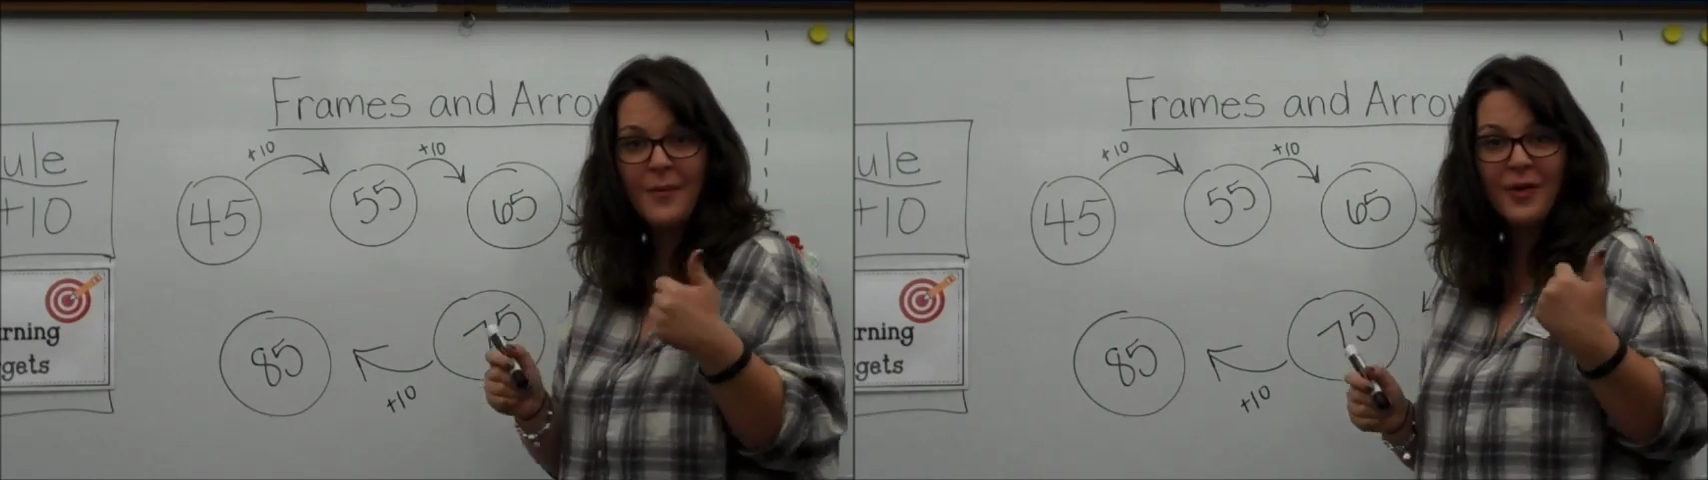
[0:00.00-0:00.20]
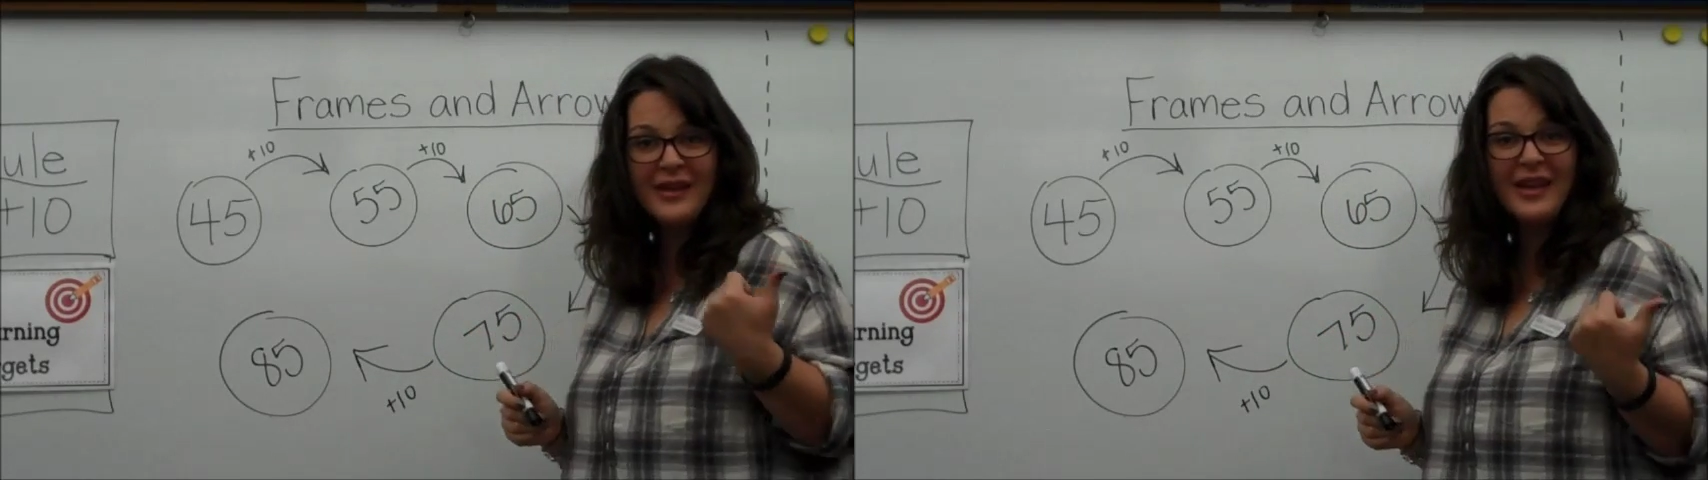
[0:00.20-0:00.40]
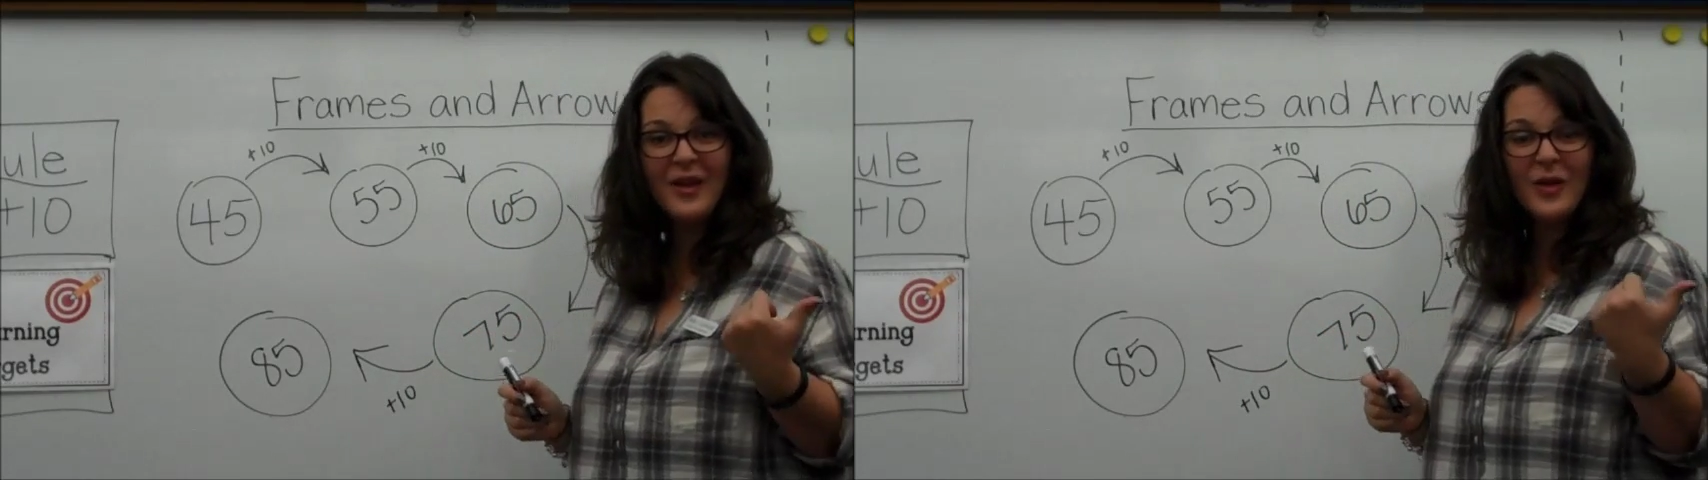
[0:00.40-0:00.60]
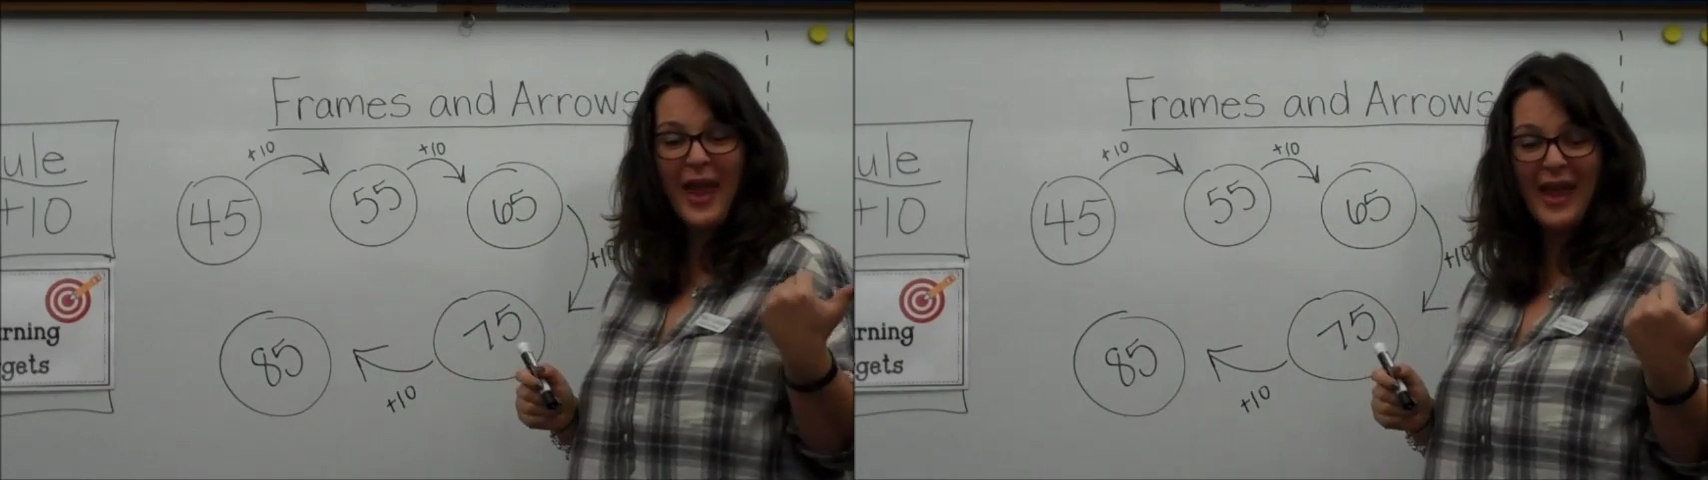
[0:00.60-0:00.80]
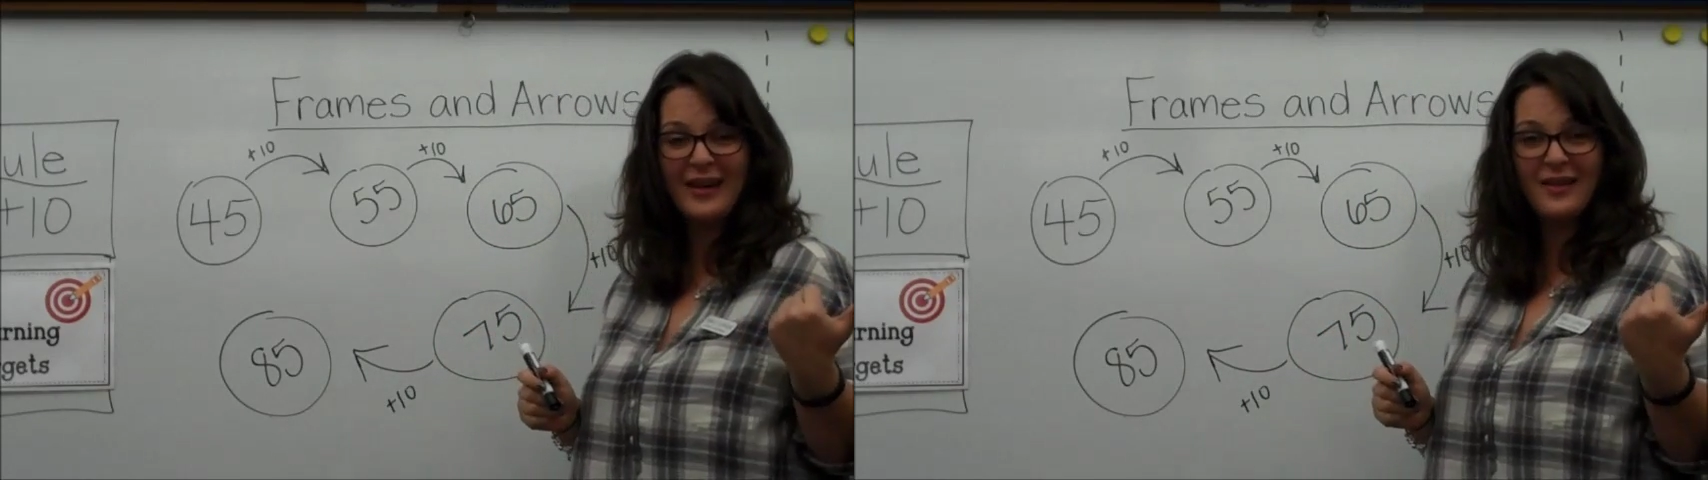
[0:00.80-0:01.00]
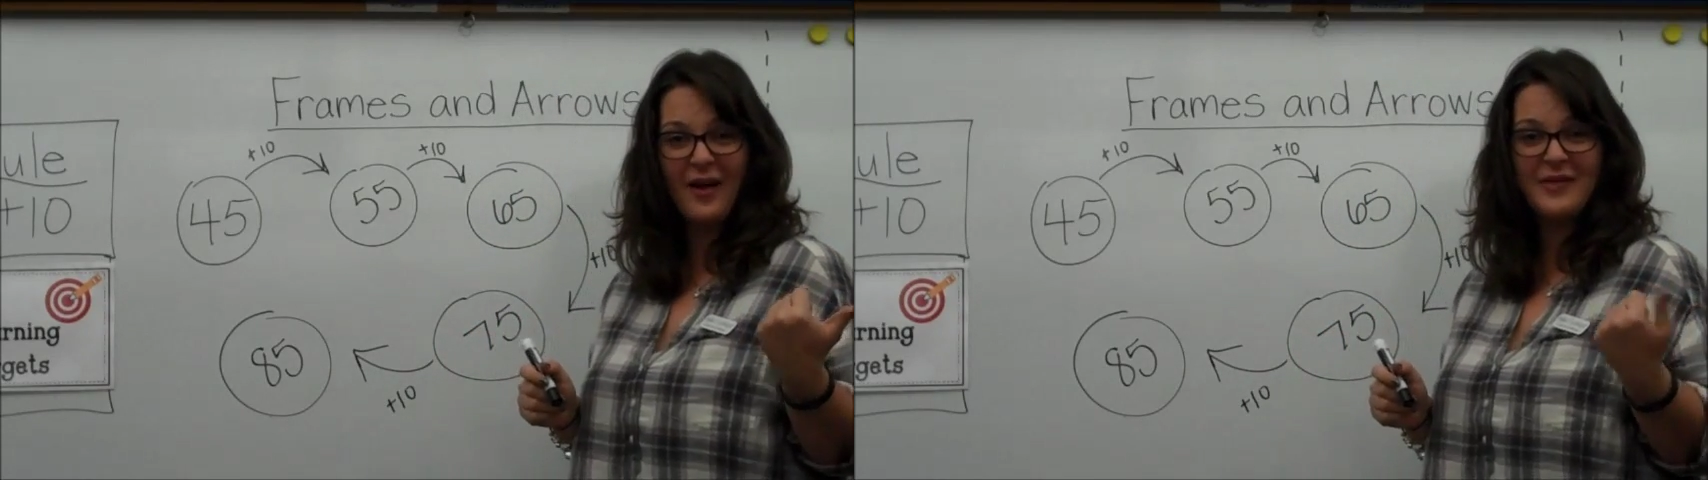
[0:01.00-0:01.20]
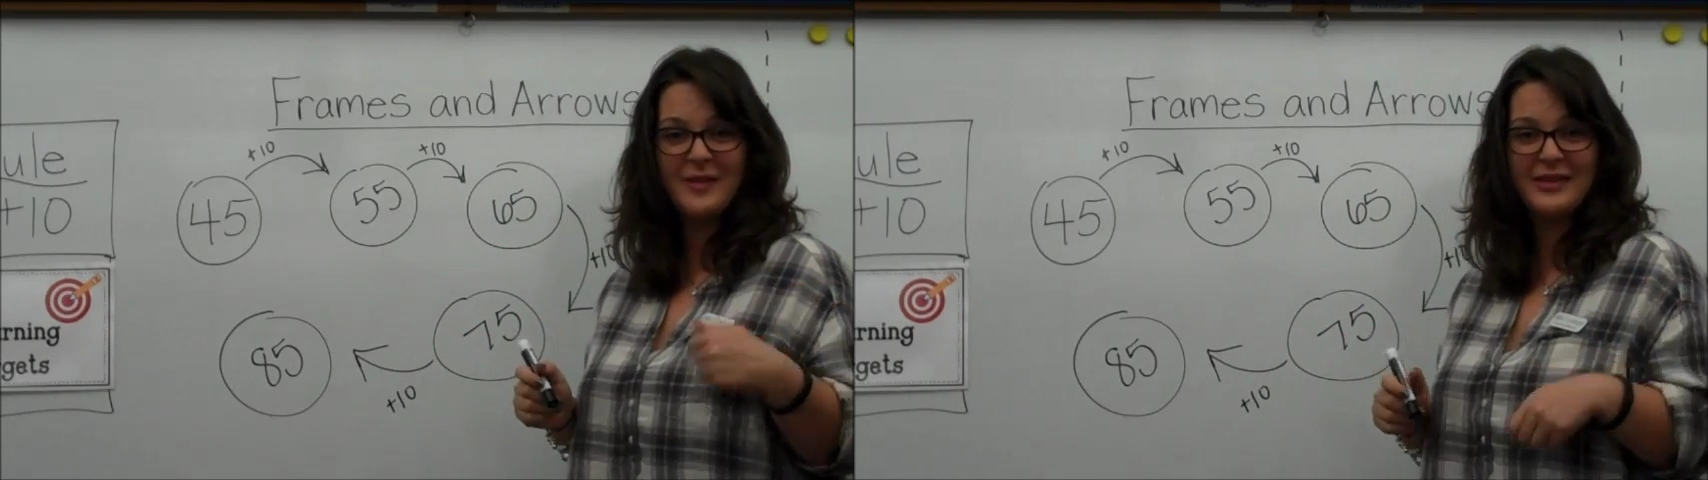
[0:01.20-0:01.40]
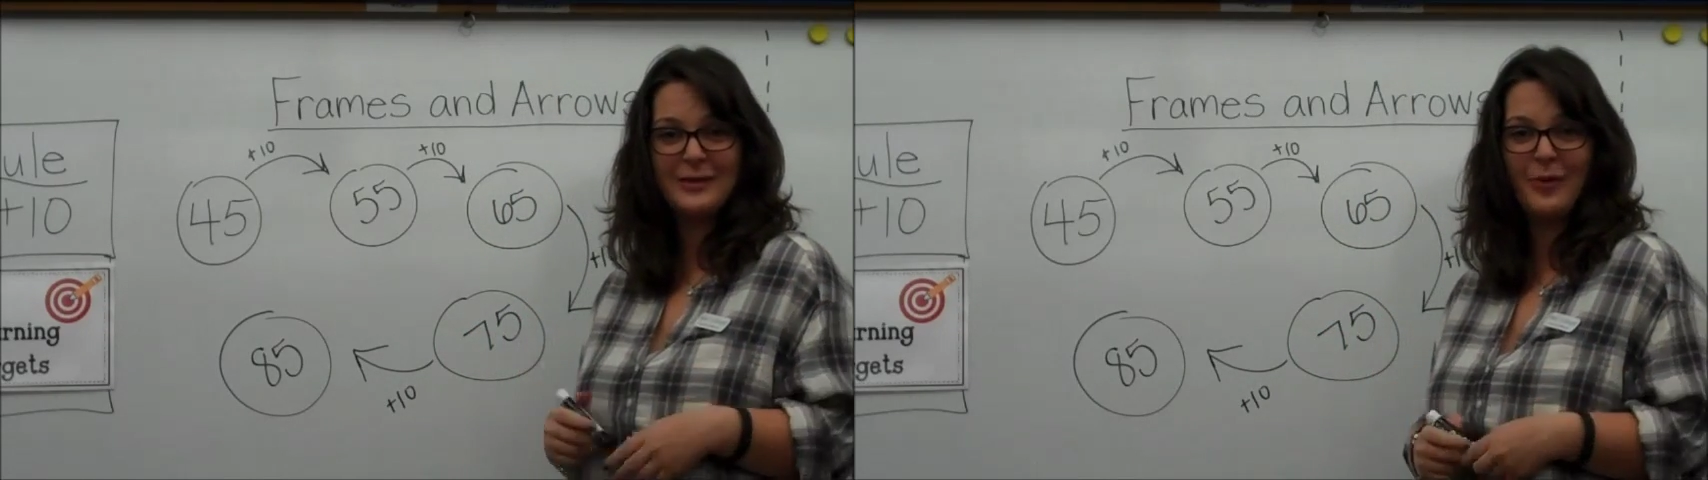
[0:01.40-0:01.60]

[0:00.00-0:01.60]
going to hand it off to Mrs.